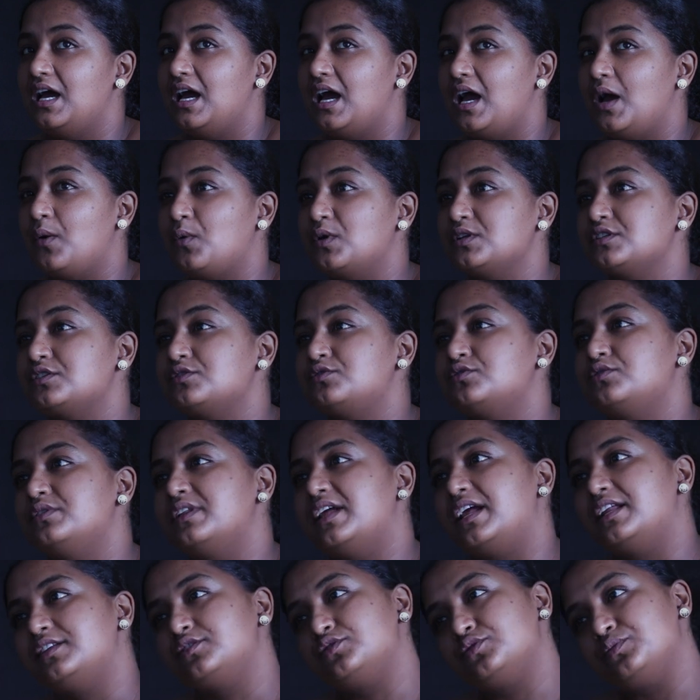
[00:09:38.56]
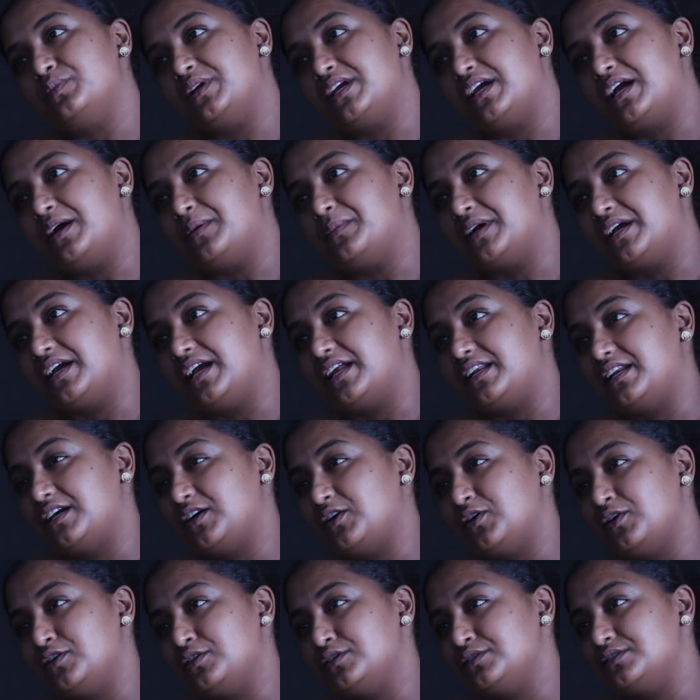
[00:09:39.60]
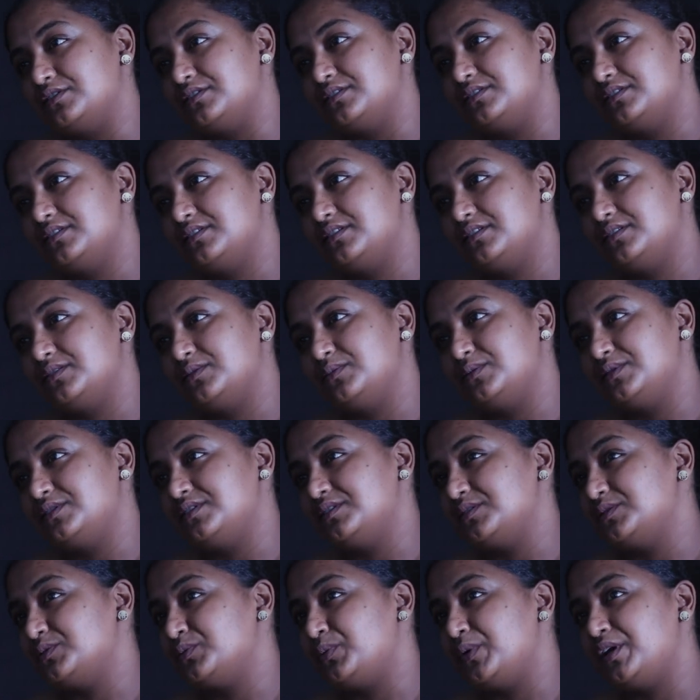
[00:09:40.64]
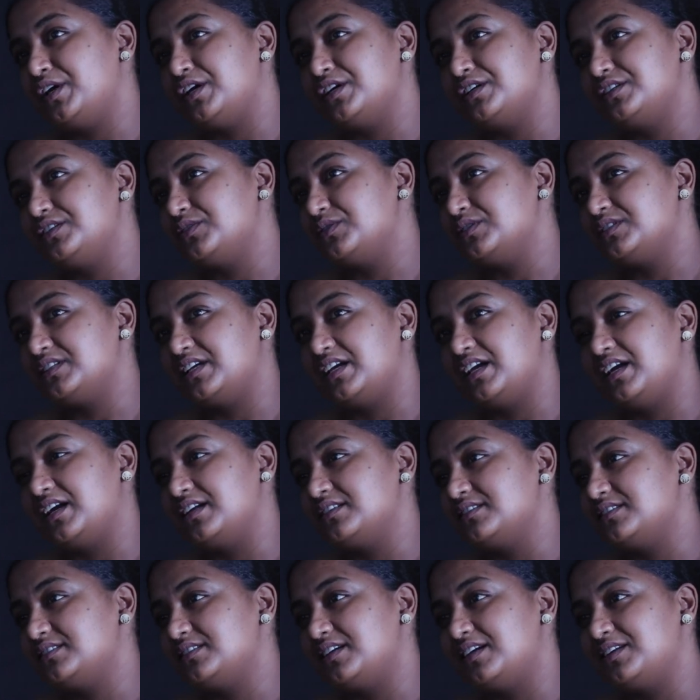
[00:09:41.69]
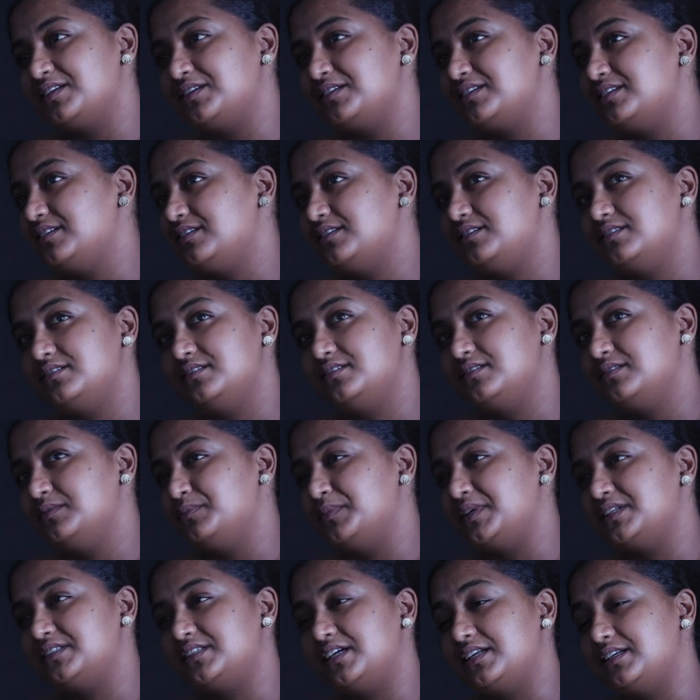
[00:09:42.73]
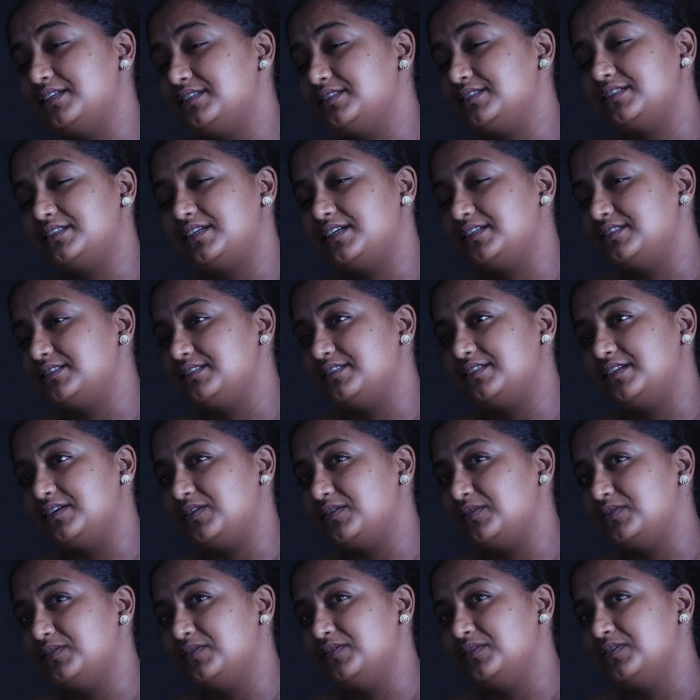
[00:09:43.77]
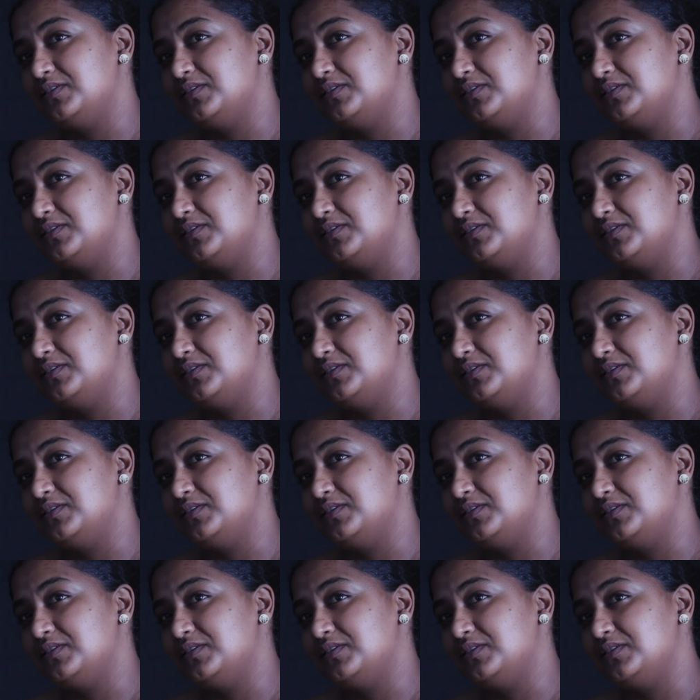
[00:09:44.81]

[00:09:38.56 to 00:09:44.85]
I wanted then to become a gynecologist, which is weird because I can't stand maternity right now.